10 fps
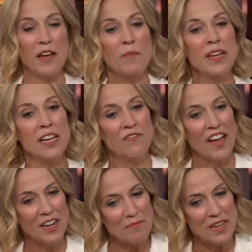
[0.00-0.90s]
Um, and he
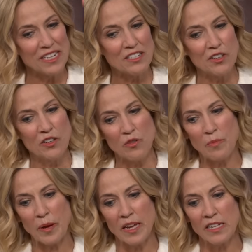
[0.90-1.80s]
invited me to
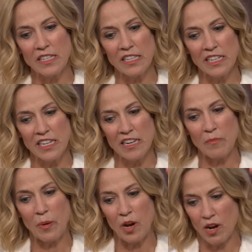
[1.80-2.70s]

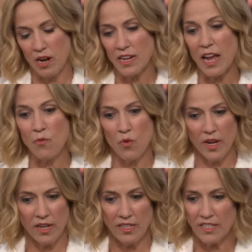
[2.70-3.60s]
Paisley Park. I
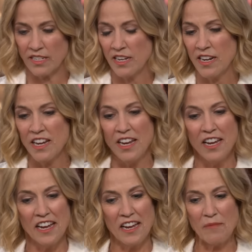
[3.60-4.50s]
went.
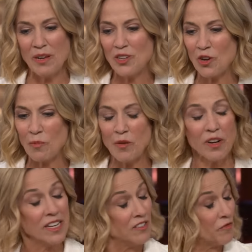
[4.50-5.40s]
Um, he showed me
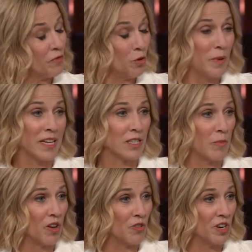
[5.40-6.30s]
around. He has a full
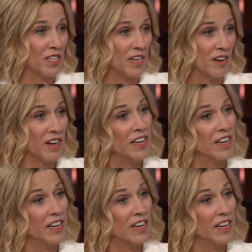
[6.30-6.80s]
basketball court in there.